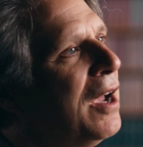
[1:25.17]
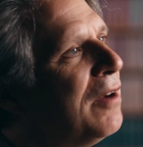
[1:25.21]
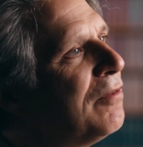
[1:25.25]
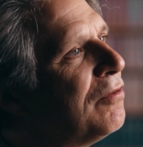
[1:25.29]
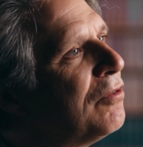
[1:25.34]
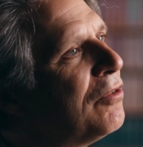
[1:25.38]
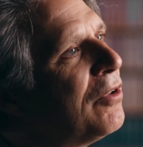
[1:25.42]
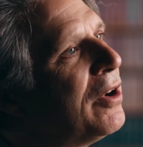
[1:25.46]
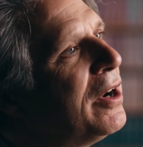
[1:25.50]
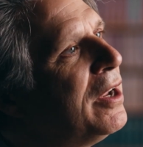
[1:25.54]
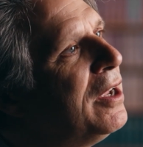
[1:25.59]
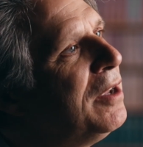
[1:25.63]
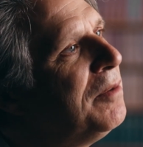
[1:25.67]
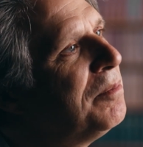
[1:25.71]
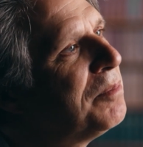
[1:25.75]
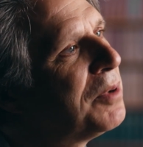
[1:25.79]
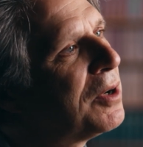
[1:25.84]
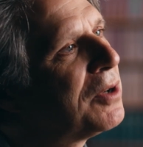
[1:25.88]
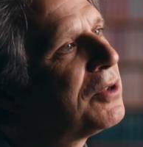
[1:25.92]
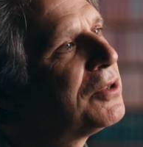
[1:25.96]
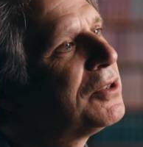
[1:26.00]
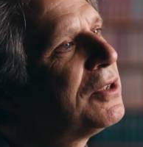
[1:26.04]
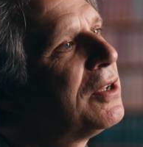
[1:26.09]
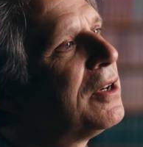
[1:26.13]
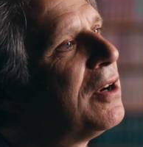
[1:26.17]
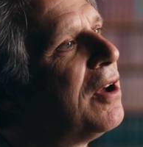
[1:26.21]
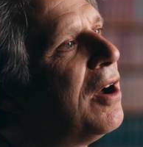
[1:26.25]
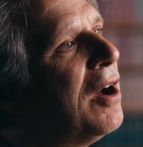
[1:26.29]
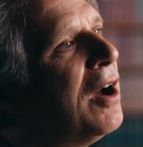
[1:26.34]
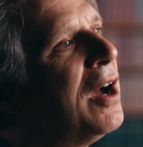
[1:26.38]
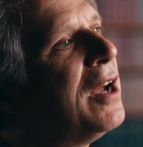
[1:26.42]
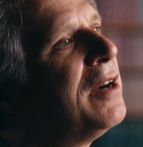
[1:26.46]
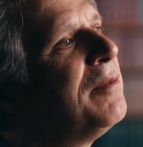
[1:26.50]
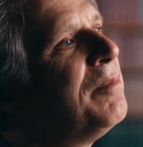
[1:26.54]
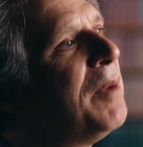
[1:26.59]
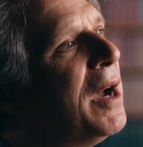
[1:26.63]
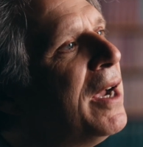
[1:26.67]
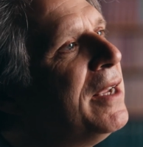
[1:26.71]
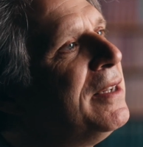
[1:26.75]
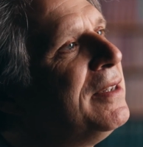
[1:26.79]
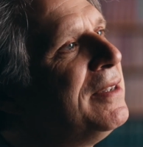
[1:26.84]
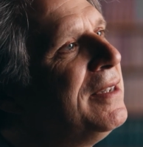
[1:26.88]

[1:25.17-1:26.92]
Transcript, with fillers: Every person on my